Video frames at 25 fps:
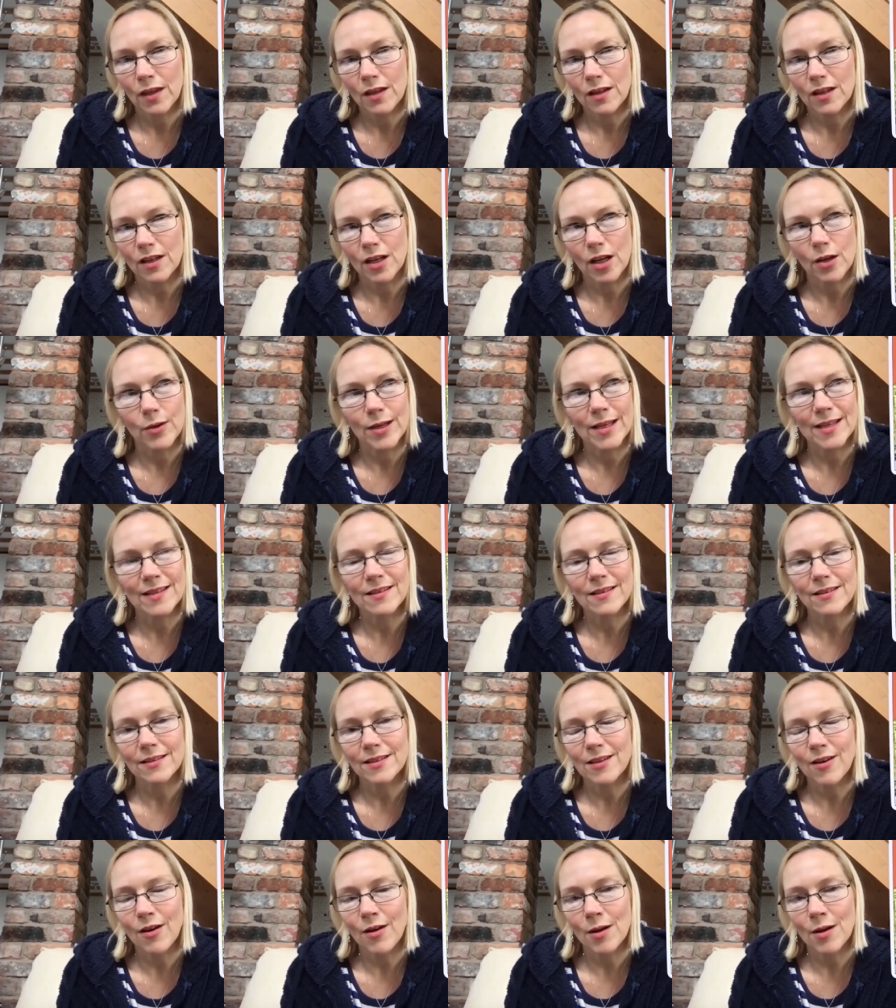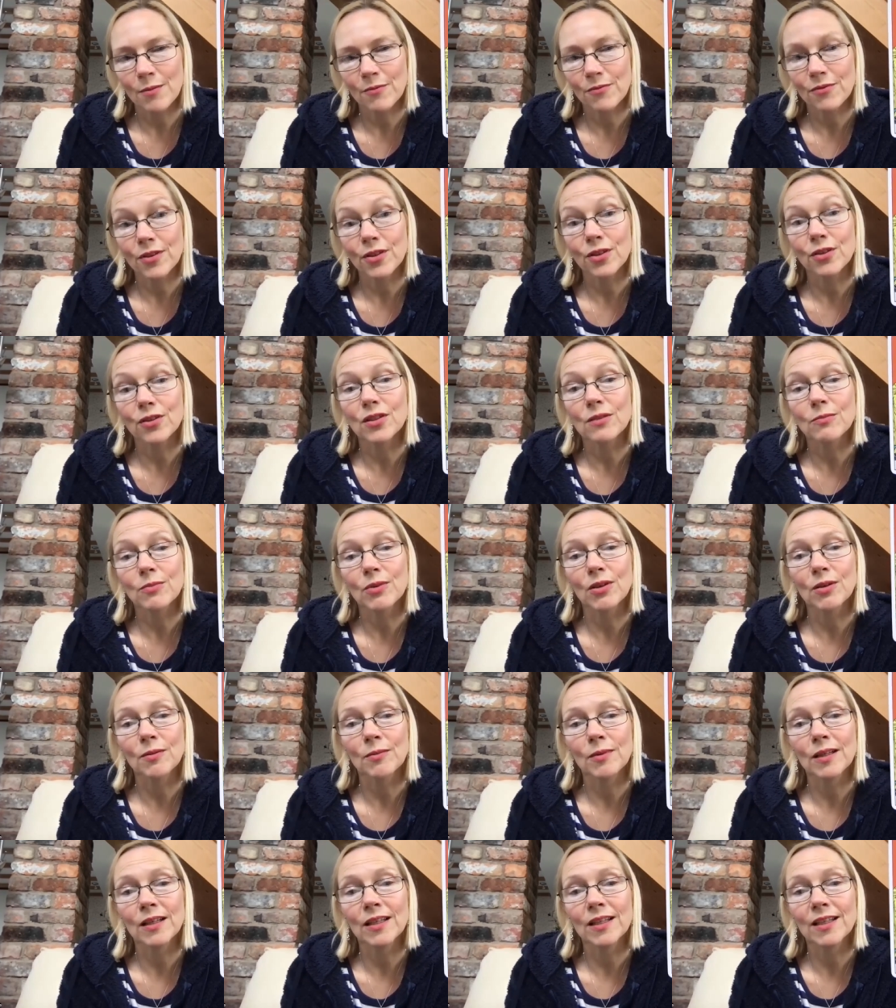you know, is it time for you to
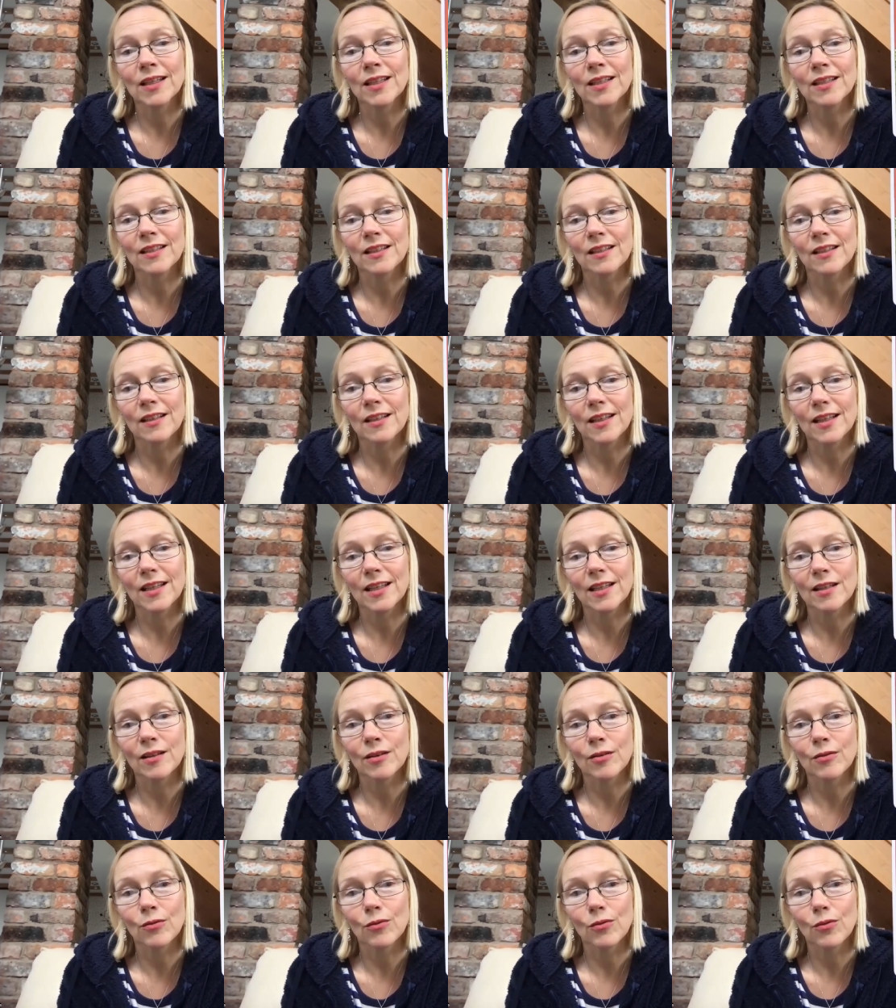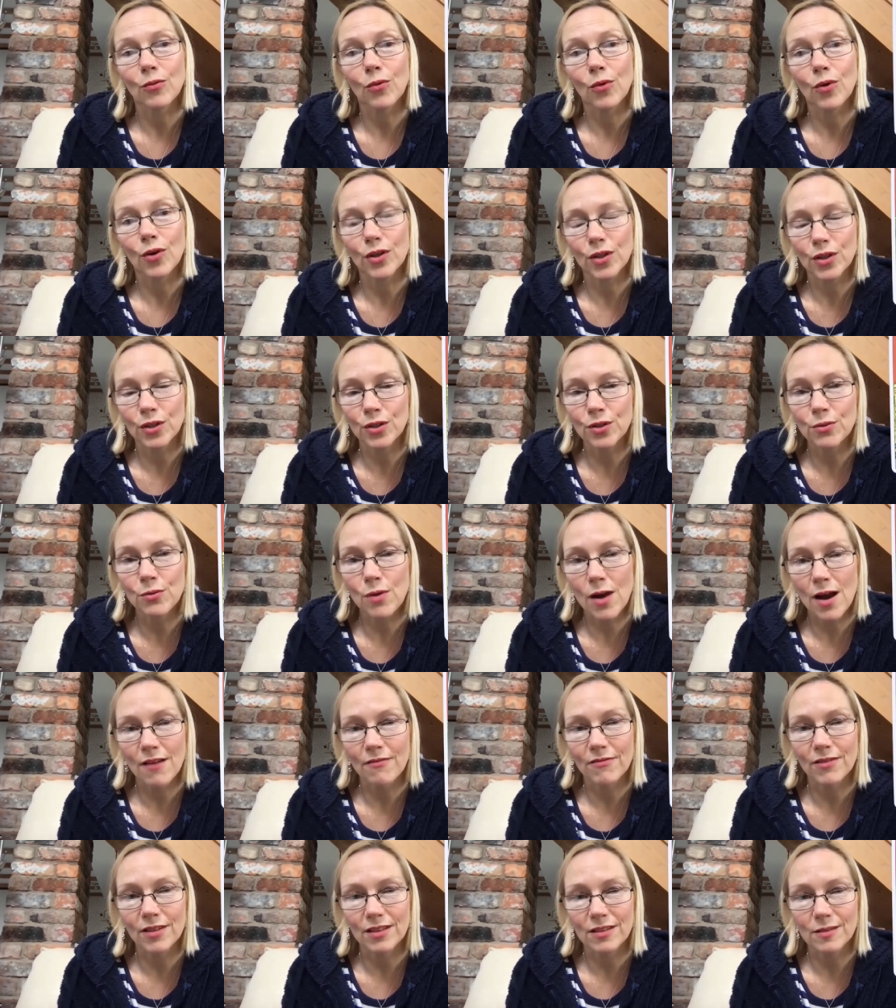become a leader in what you
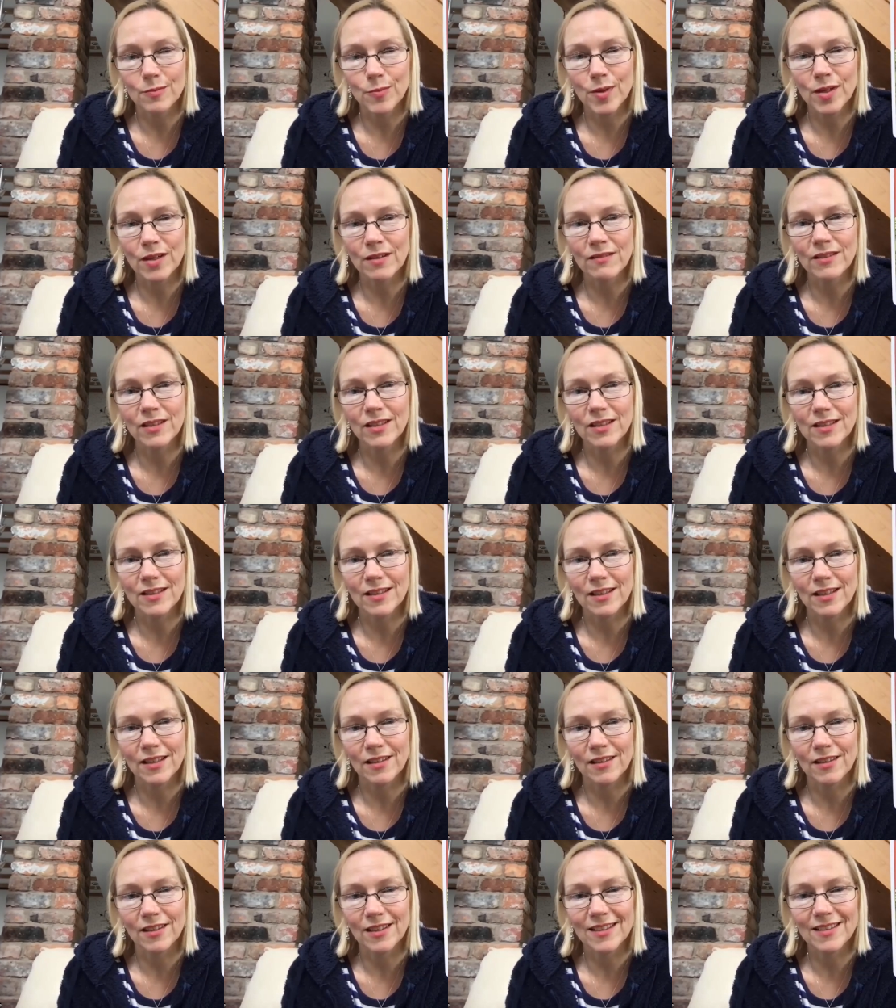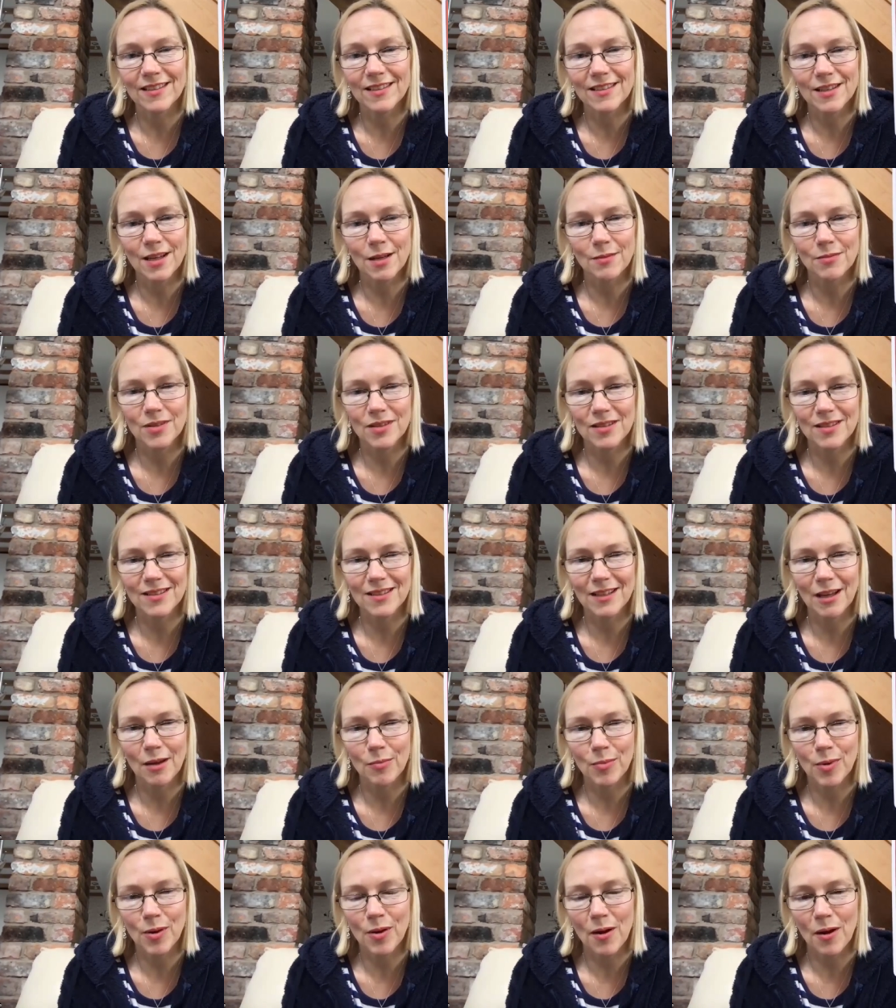have experience in? Is it time to
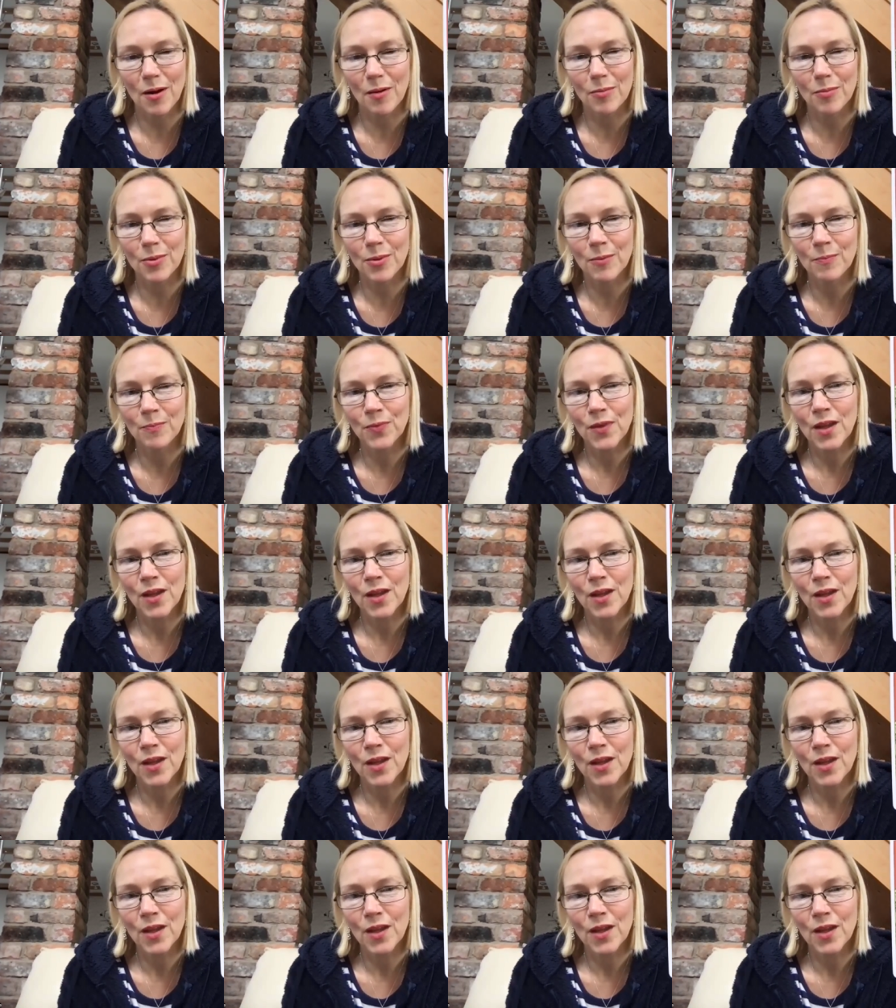step up?